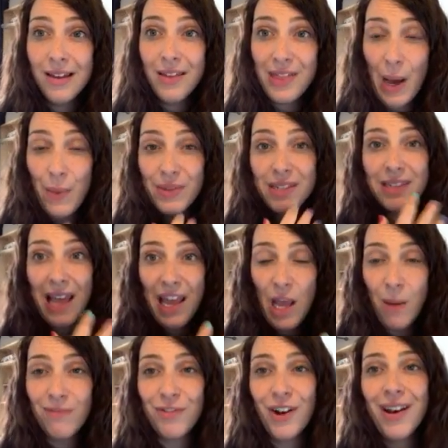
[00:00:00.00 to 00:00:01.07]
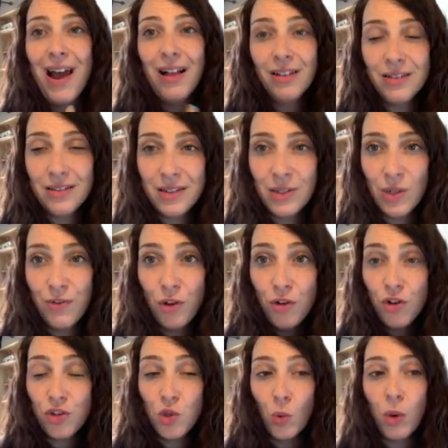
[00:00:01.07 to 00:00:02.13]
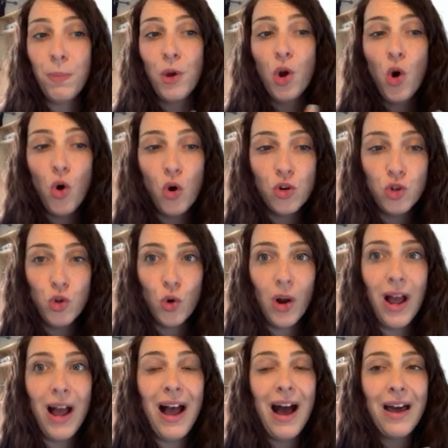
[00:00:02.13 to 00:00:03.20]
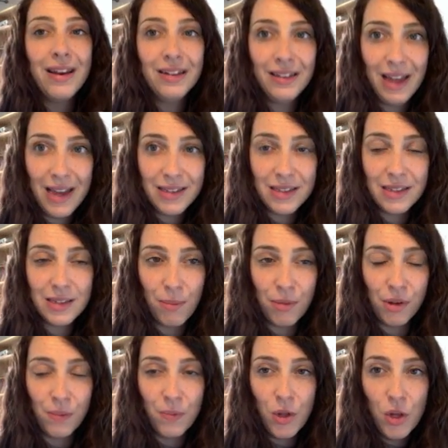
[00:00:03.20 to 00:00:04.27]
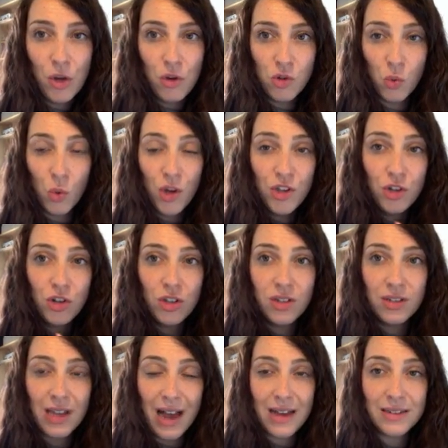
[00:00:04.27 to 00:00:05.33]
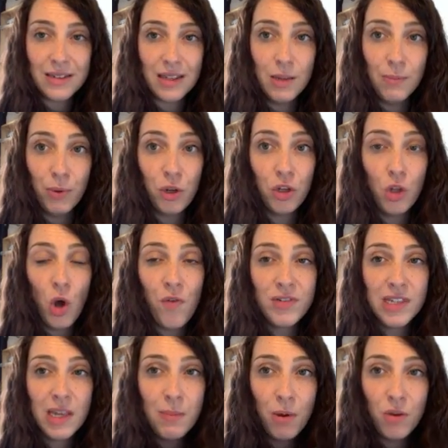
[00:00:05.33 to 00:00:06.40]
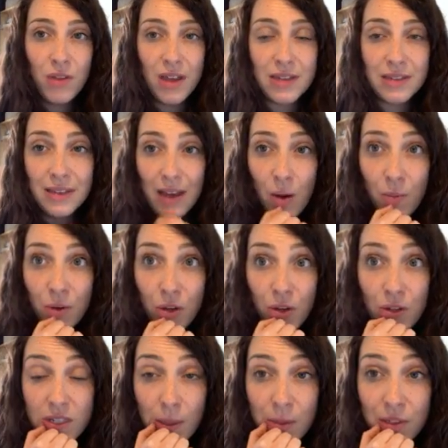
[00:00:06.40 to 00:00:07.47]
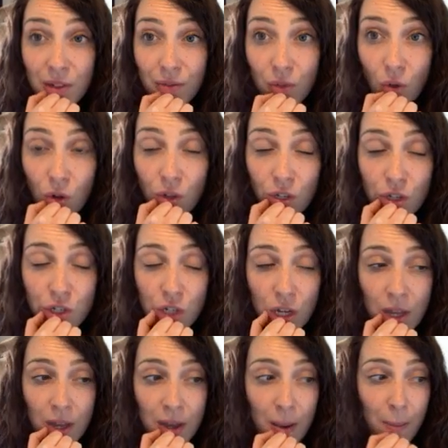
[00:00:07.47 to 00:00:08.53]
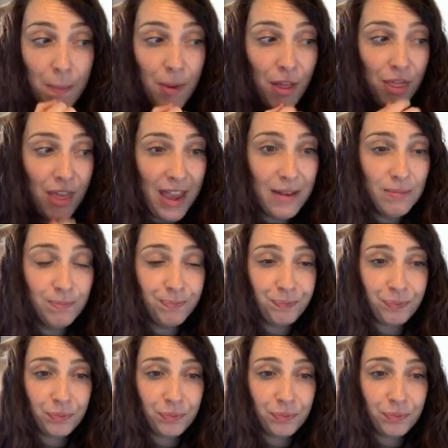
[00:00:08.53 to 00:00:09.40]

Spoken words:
That was to set you up for analysis. So if you're using the word because, you're analysing something. So I want you to do the tasks in the booklet obviously about this, and that'll be good summative knowledge. But then